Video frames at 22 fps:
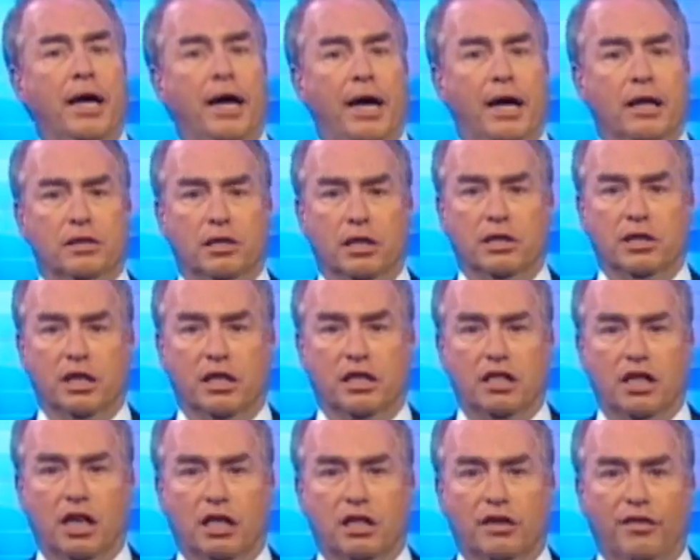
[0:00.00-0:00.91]
as a
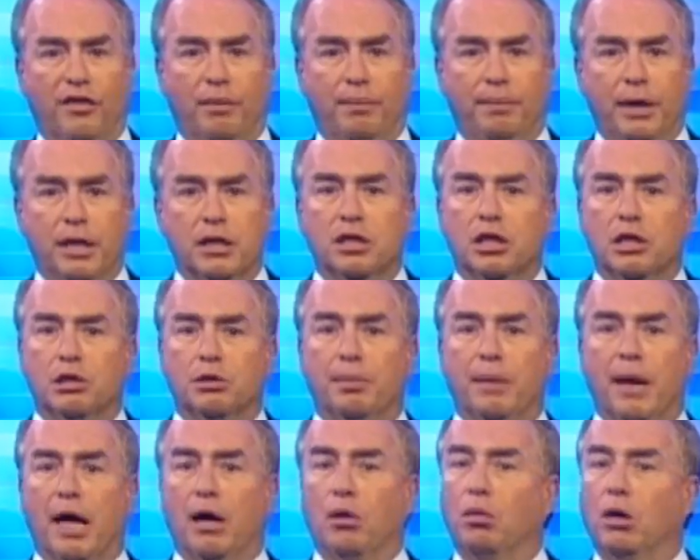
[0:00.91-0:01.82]
successful
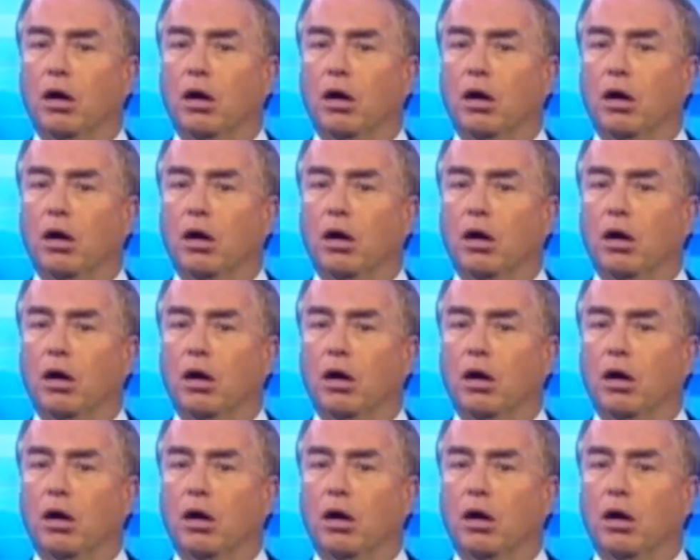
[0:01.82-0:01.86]
businessman.